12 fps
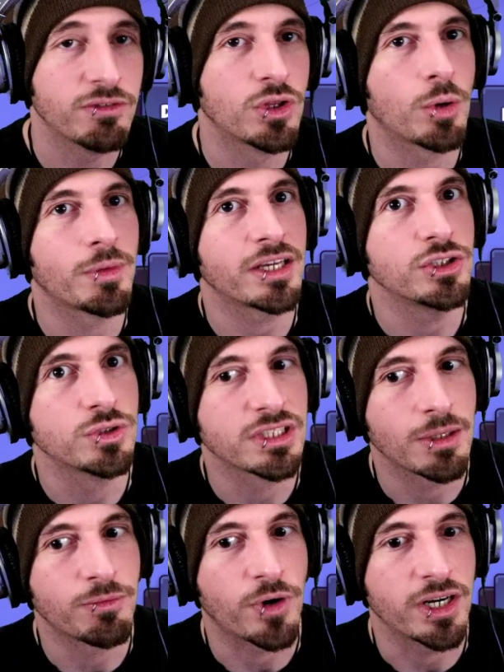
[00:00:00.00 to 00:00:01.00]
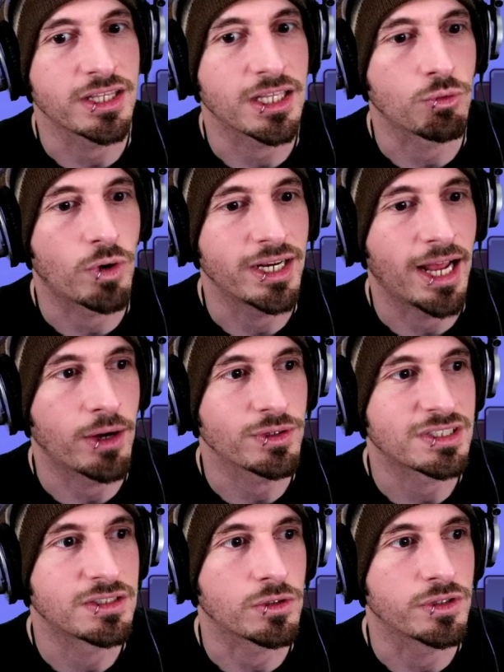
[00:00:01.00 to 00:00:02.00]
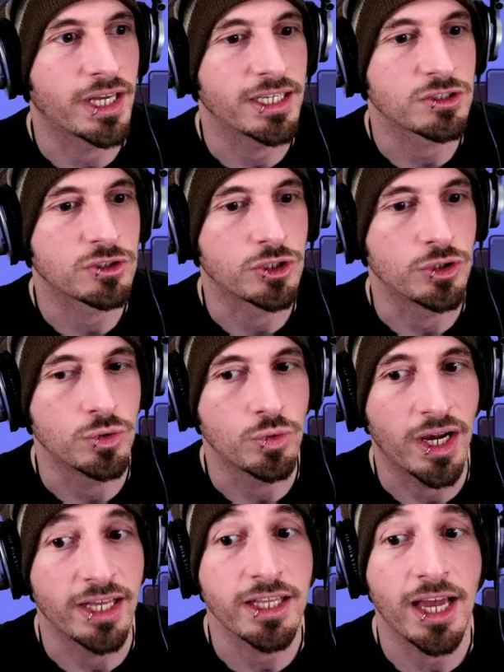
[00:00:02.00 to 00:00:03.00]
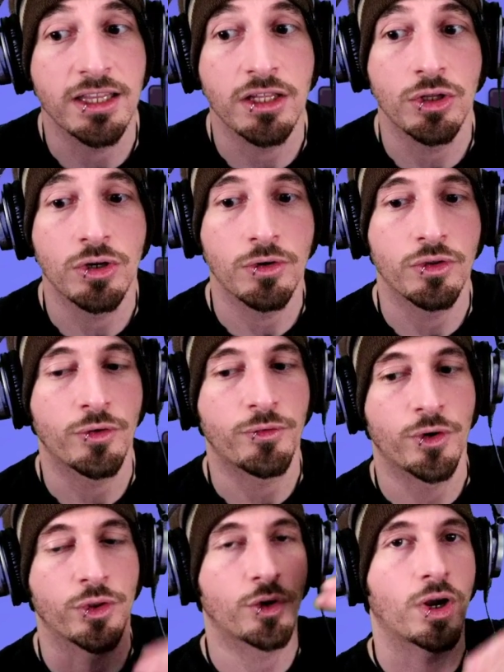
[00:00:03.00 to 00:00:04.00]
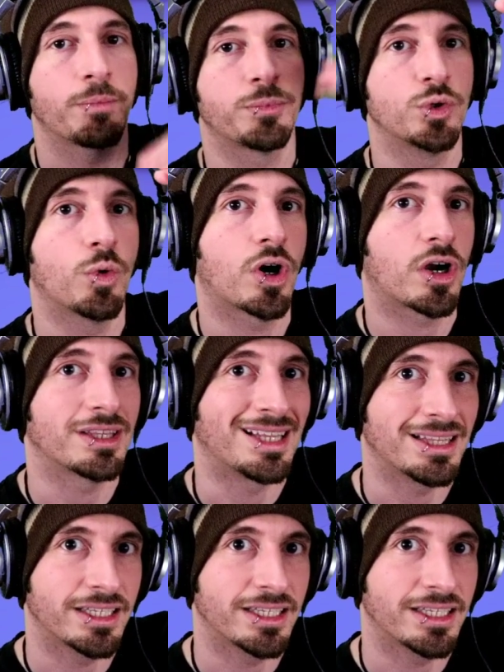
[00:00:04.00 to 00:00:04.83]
Even though I'm not using them for anything right now, it's still nice to... And then the further up you are on the